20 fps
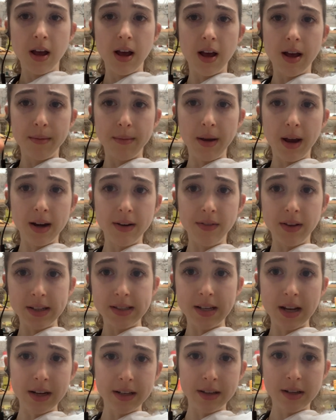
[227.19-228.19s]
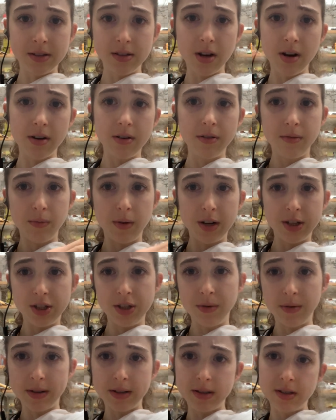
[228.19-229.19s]
um, kind of like setting the tone and where
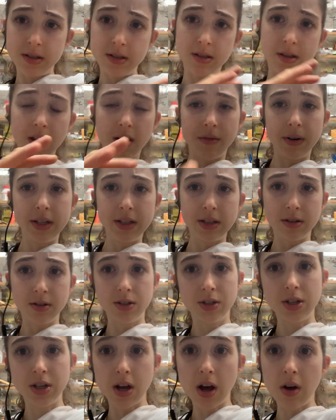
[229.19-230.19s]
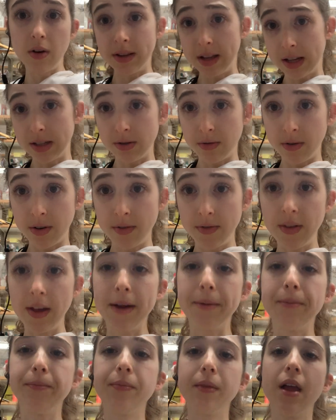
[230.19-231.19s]
she wants the research to go and that sort of
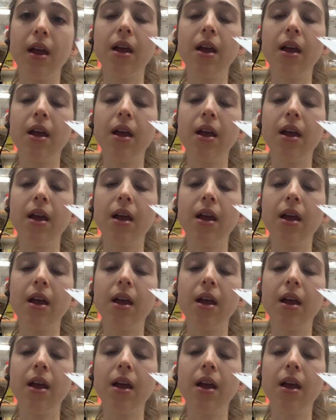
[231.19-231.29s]
thing.